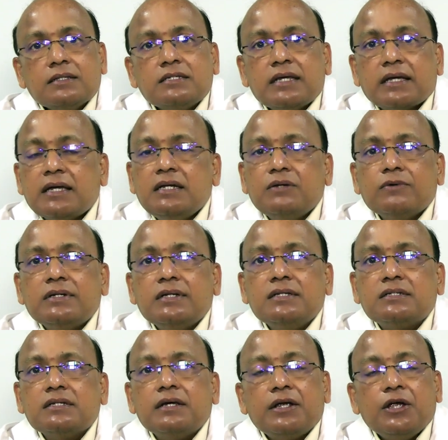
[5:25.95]
The second one
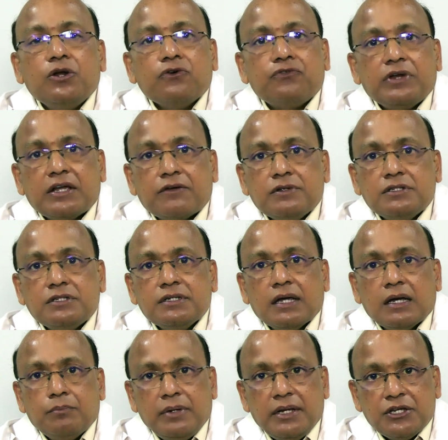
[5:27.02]
is radiofrequency
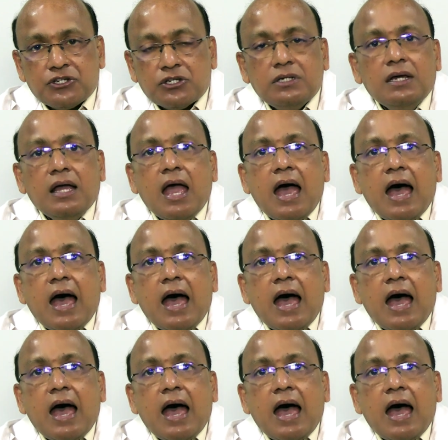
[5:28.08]
ablation